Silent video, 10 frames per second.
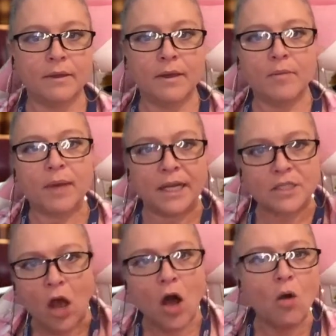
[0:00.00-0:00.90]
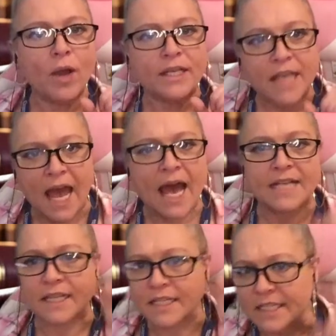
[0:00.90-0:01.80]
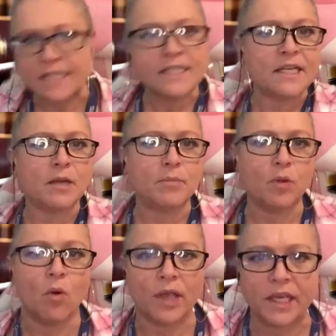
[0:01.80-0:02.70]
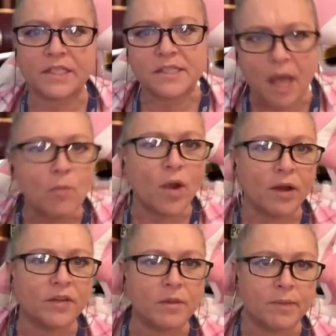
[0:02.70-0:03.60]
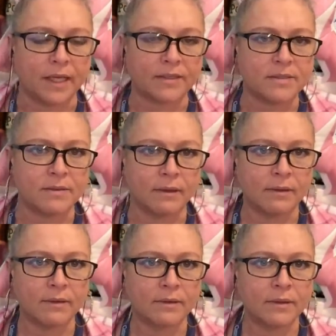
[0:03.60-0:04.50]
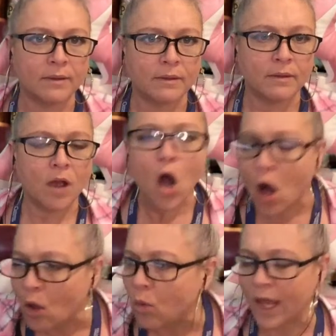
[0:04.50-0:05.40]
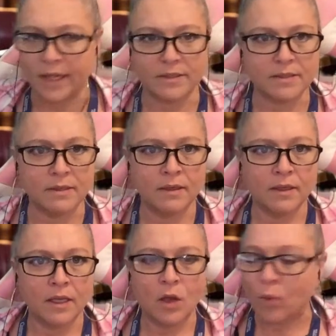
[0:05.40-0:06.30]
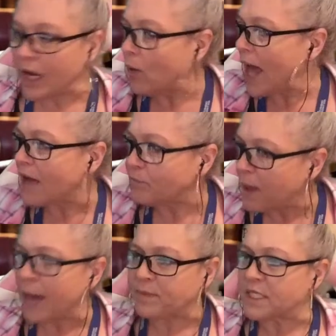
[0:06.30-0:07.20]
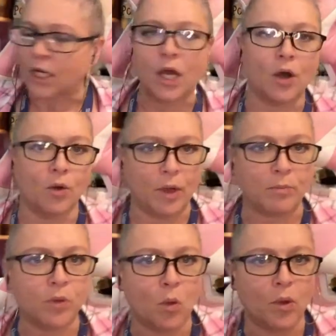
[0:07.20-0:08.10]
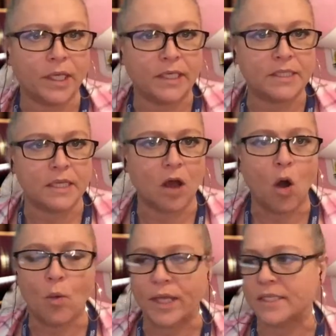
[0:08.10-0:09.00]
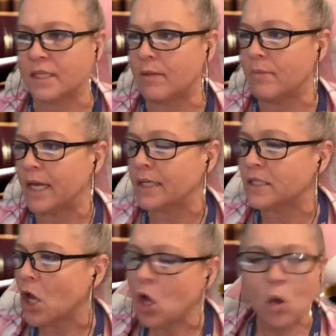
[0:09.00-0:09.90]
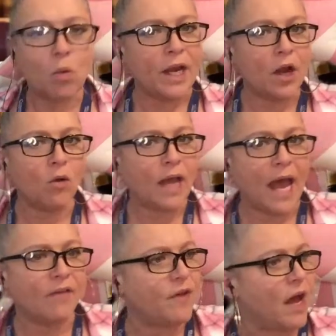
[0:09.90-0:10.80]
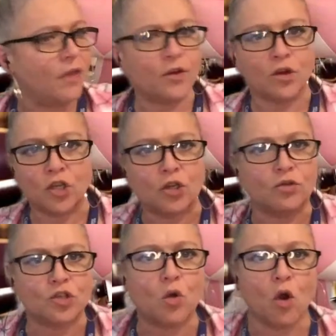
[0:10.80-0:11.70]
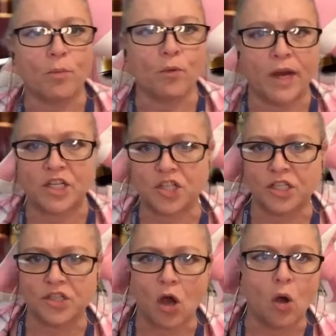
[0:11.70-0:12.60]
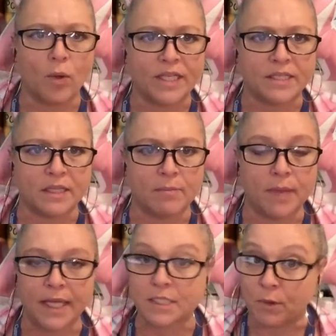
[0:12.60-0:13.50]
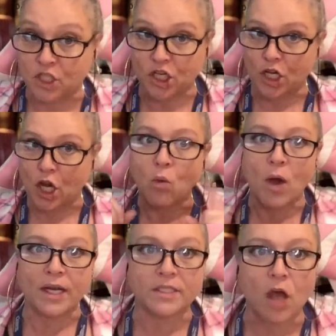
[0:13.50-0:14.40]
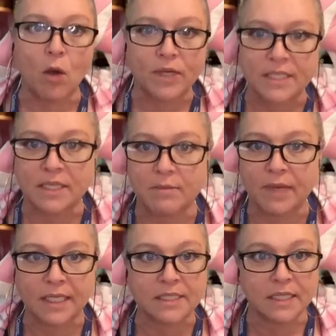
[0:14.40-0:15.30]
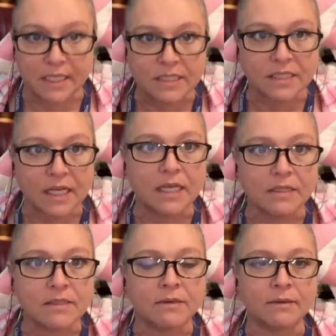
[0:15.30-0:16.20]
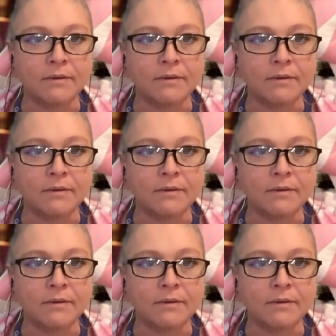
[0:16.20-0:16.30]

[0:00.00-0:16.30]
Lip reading: But it's always has a Disney employee somewhere in the mix. Always. We don't have PepsiCo employees always in the mix. We don't have other huge corporations always in the mix. But you know what is always in the mix of these things?